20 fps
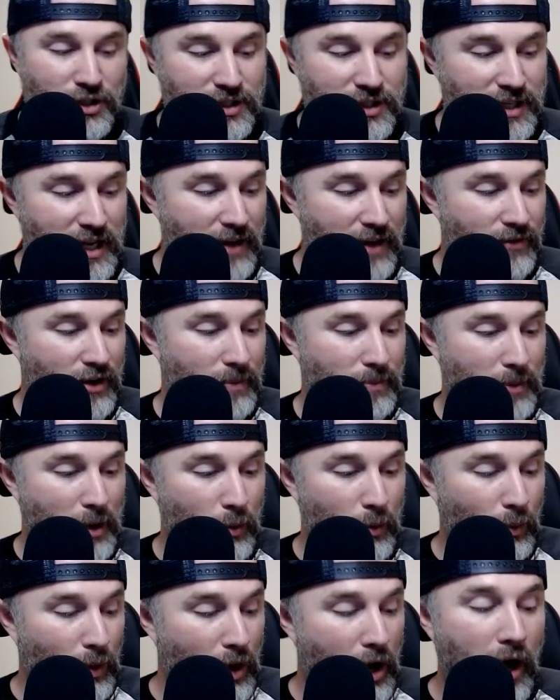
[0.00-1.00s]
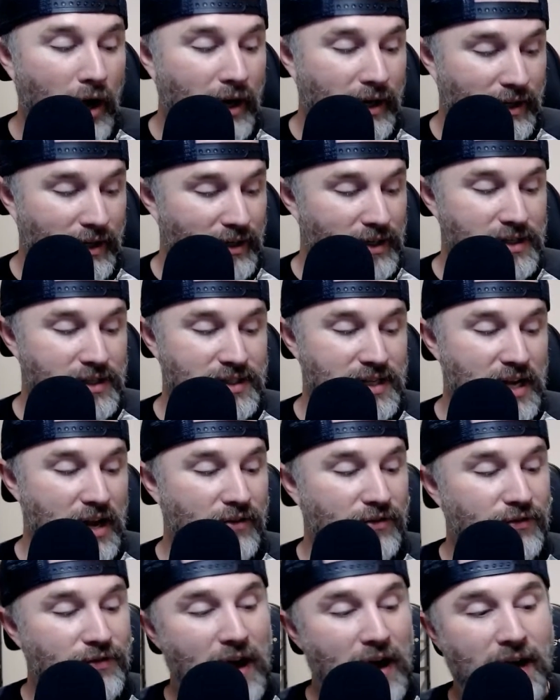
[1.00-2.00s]
just gave up a run and it is
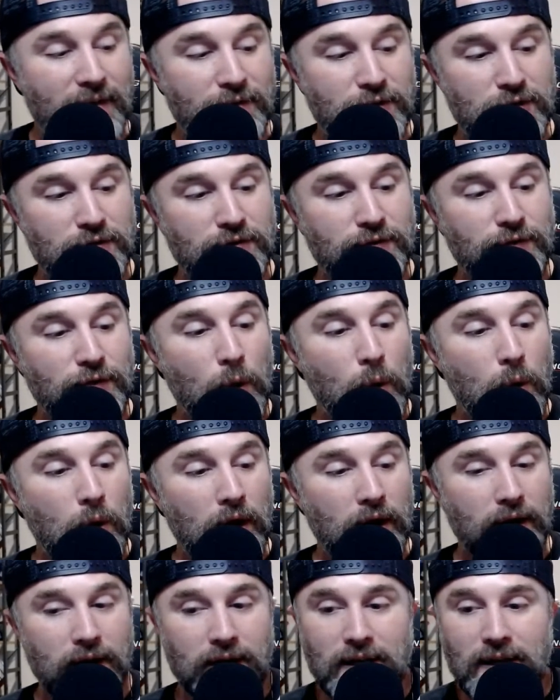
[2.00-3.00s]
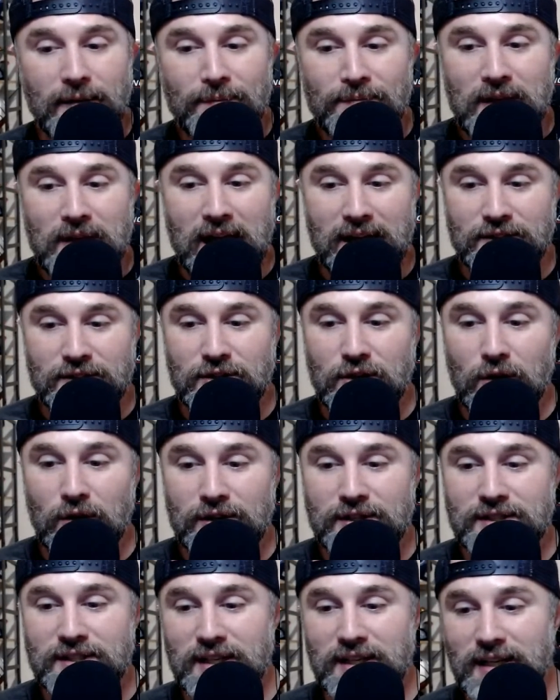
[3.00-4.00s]
now 5-4 as
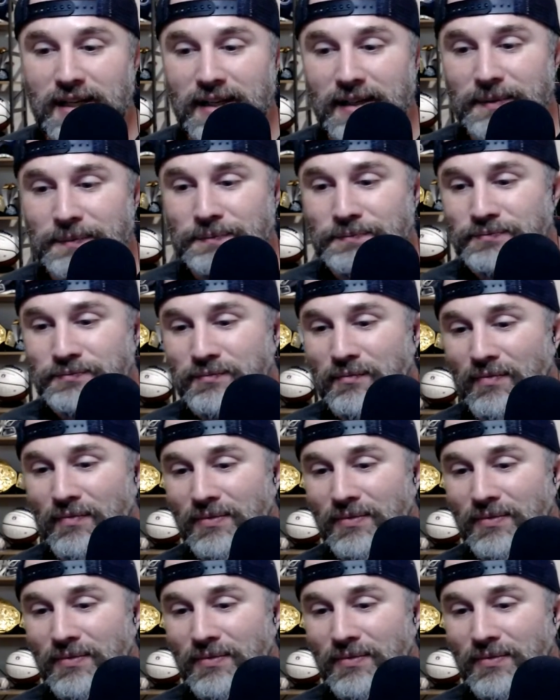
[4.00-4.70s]
Garcia